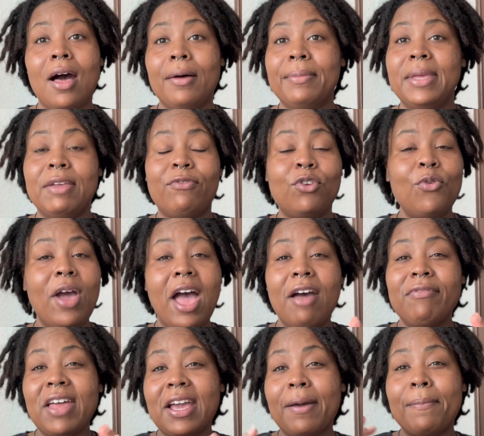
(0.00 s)
If you have
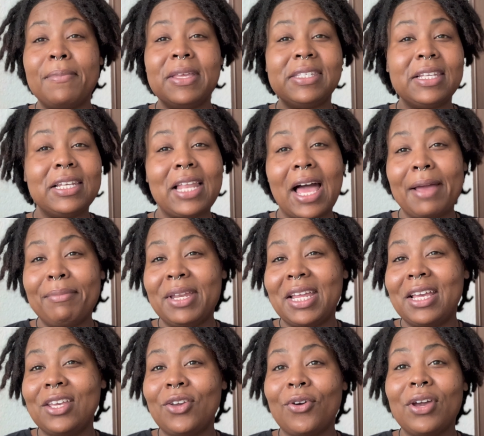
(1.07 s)
like a misalignment
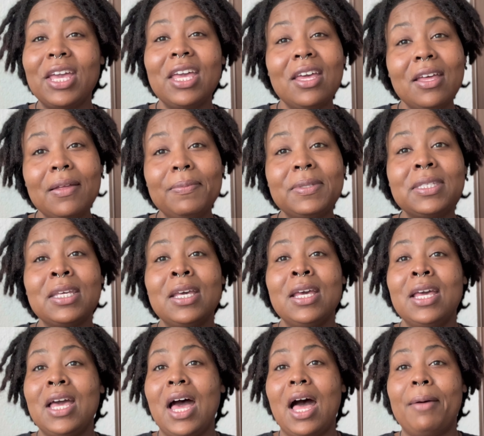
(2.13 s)
in your hips,
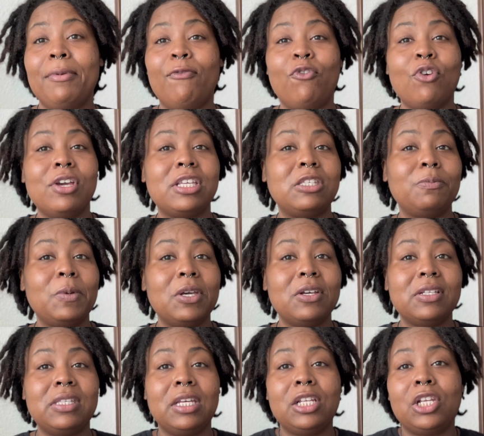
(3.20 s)
if you're
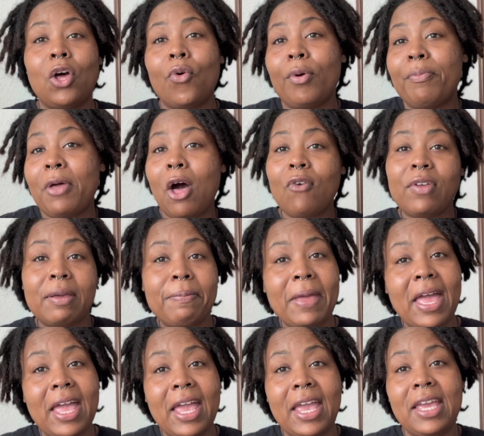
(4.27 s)
experiencing lower pelvic
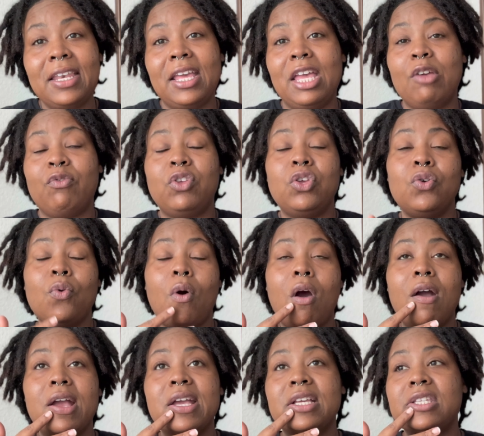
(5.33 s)
pain, if you
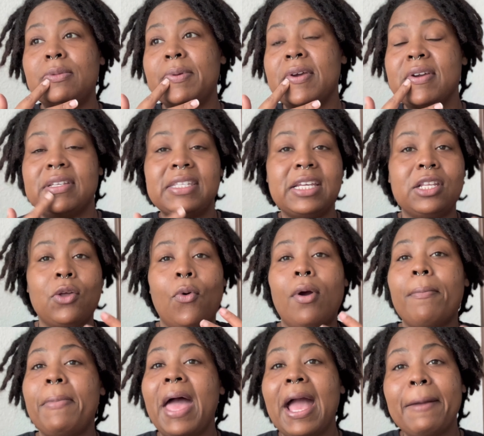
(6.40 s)
are experiencing lower
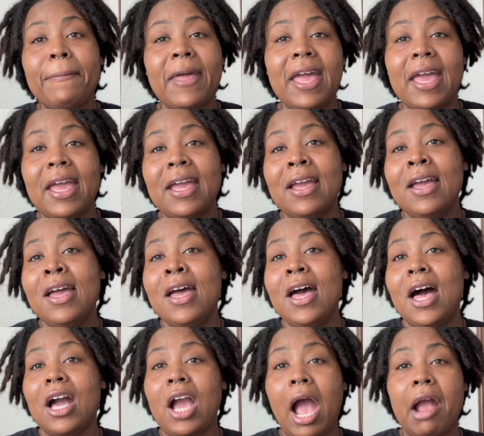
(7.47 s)
back pain,
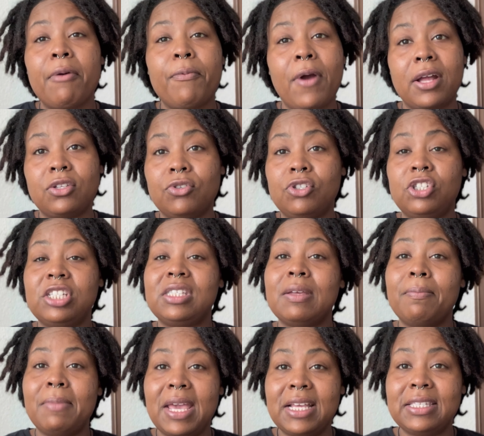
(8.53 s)
a chiropractor is just
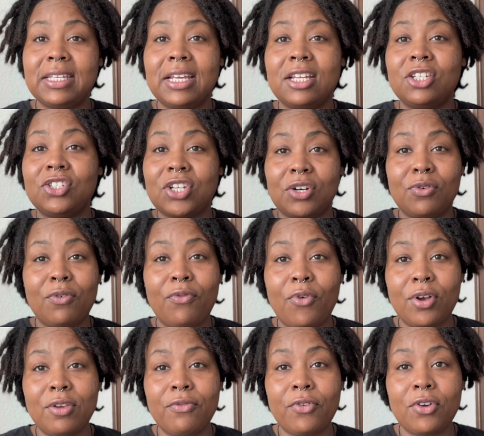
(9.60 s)
amazing in general for
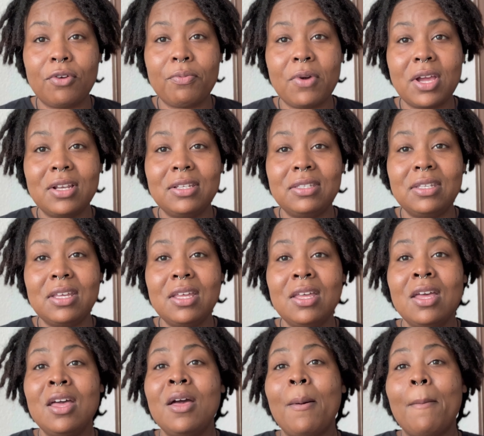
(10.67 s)
you for your pregnancy.
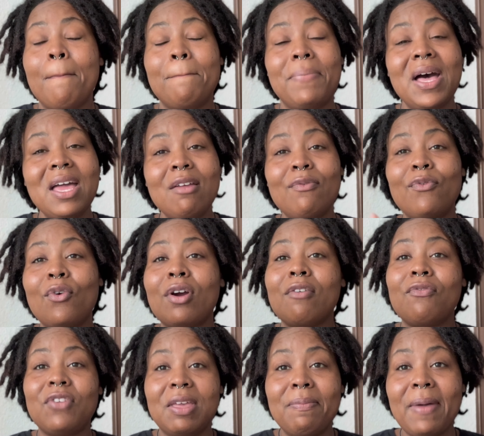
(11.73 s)
But for a
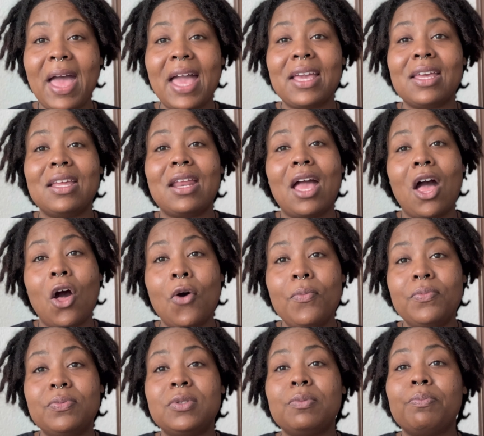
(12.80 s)
VBAC, it
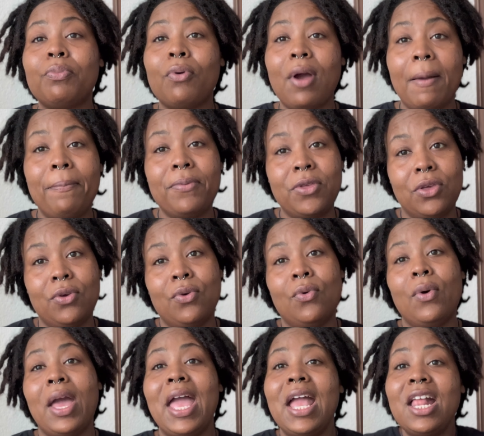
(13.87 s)
helps prep
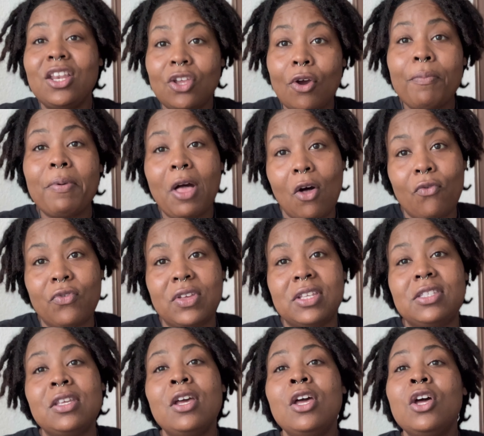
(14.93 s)
you and your
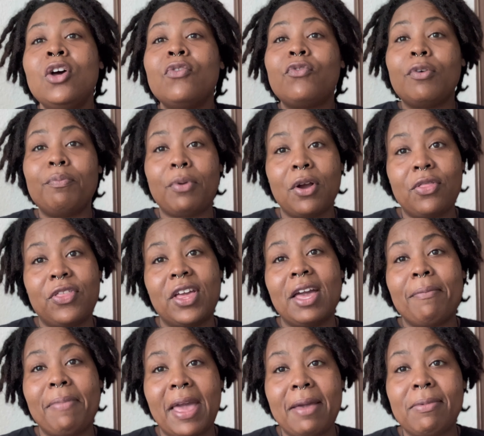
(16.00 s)
pelvis for birthing a
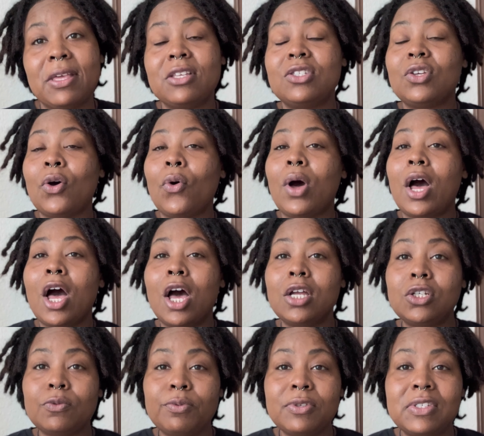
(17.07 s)
baby. So
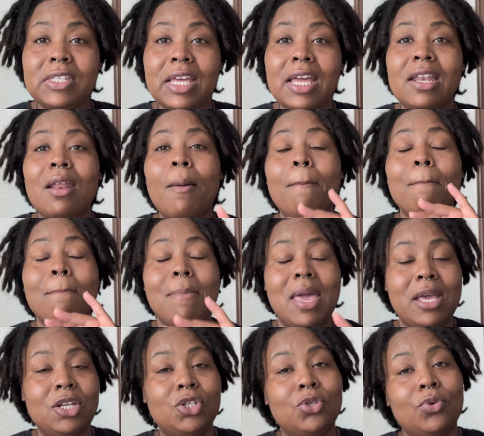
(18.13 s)
100%
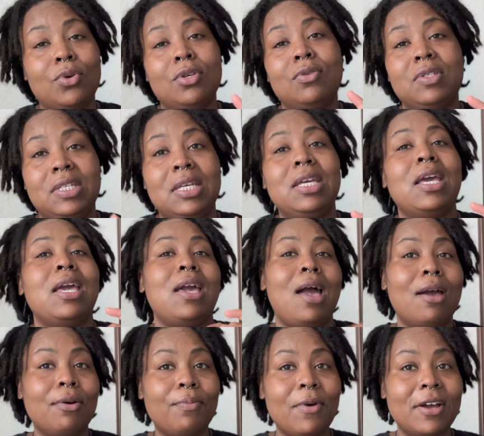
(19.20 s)
make sure you see a
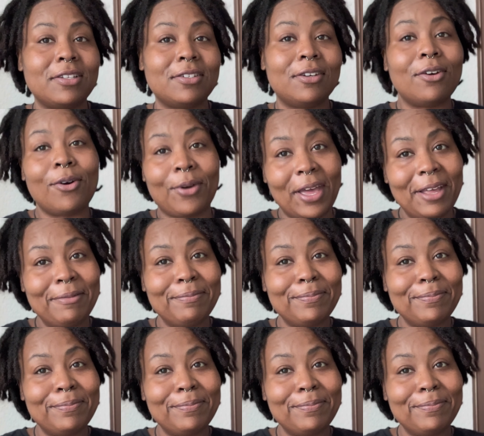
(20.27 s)
chiropractor, okay?